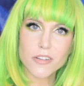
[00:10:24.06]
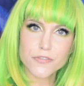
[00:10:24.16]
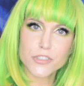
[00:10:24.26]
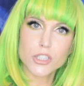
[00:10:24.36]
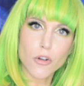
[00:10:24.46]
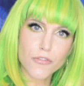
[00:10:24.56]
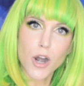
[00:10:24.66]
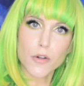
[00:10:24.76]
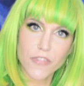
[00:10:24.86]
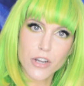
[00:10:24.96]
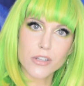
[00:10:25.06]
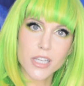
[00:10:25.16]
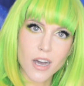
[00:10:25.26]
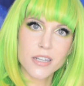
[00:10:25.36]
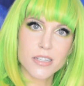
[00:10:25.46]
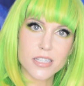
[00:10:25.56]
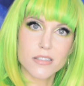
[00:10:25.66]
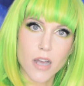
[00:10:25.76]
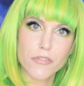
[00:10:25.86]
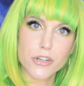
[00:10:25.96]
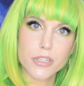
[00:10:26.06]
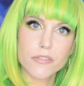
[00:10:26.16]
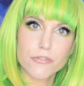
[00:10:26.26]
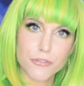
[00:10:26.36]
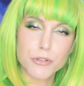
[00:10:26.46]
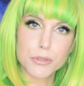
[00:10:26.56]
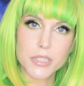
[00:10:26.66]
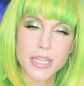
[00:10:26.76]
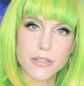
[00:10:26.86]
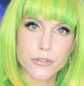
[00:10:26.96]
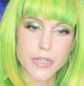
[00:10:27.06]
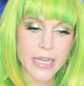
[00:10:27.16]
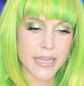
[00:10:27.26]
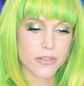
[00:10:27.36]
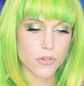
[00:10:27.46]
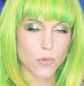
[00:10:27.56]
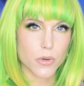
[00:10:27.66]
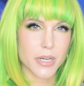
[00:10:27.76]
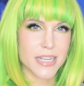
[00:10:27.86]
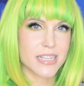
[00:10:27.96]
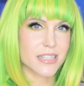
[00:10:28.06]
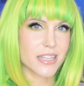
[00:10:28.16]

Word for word: so far fairly undiscovered fruit ingredient, or is